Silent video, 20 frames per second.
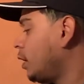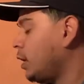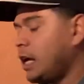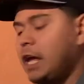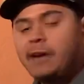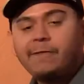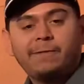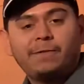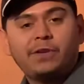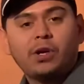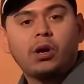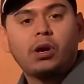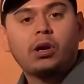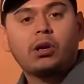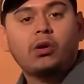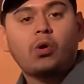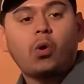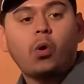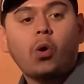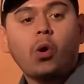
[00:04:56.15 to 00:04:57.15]
If your
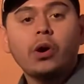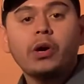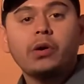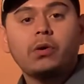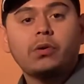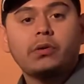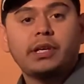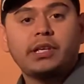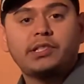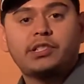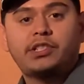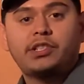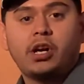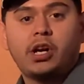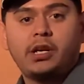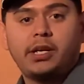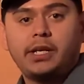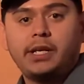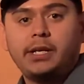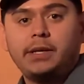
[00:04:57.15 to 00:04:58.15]
coil is
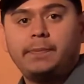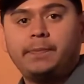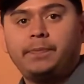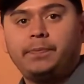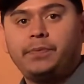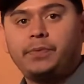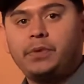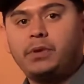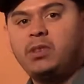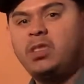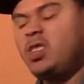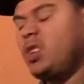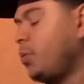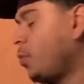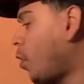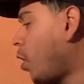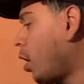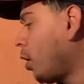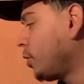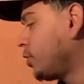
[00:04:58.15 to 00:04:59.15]
dirty, you
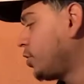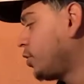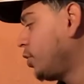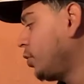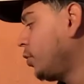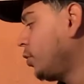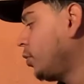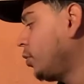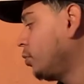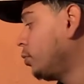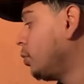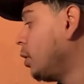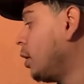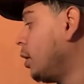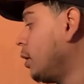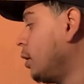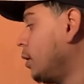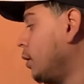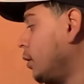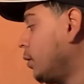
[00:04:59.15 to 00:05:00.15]
want to
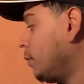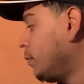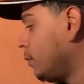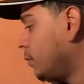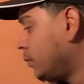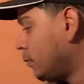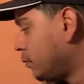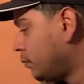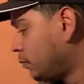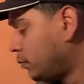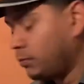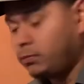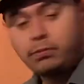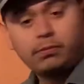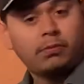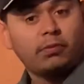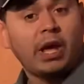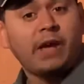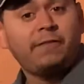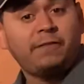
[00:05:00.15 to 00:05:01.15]

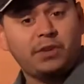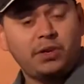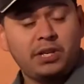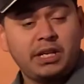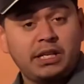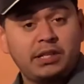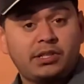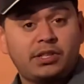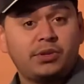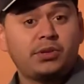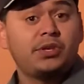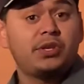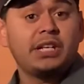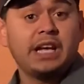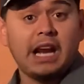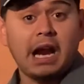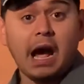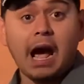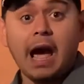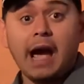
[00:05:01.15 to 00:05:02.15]
if you need to, you need
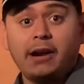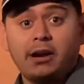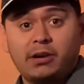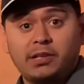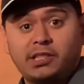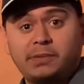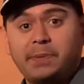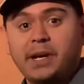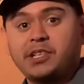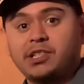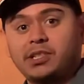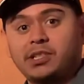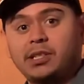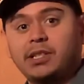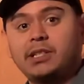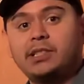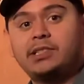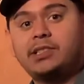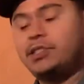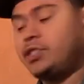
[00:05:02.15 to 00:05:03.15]
to hire a
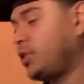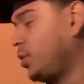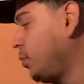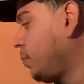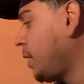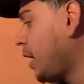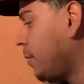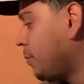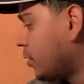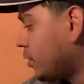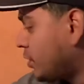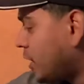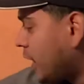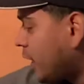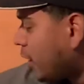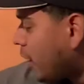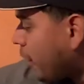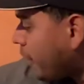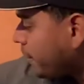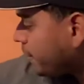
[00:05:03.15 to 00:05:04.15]
specialist to be able to take
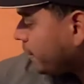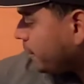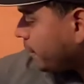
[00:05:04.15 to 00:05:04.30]
off